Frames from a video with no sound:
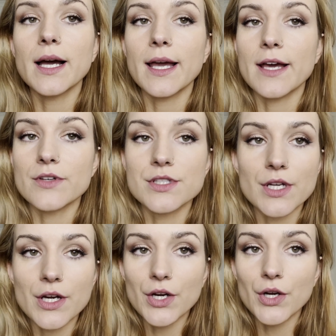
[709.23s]
I have a
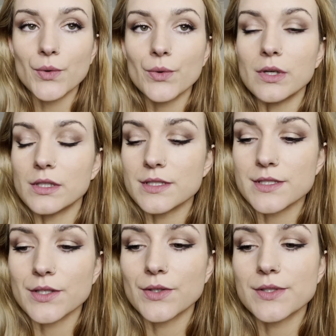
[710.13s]
daughter who
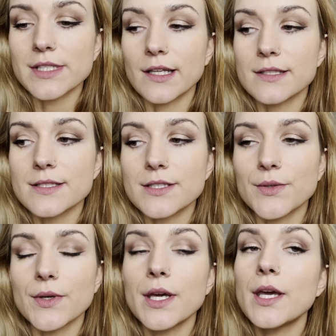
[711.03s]
also tends to